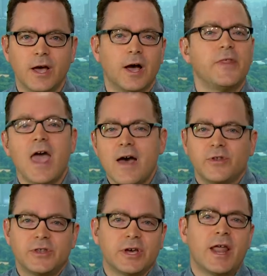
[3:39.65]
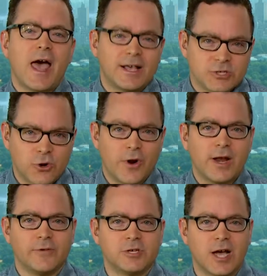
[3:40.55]
They haven't done as great
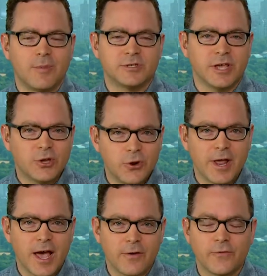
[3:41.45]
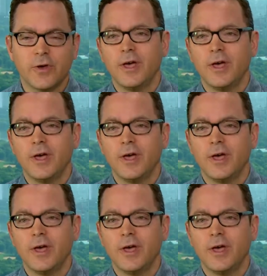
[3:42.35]
of a job as they could have,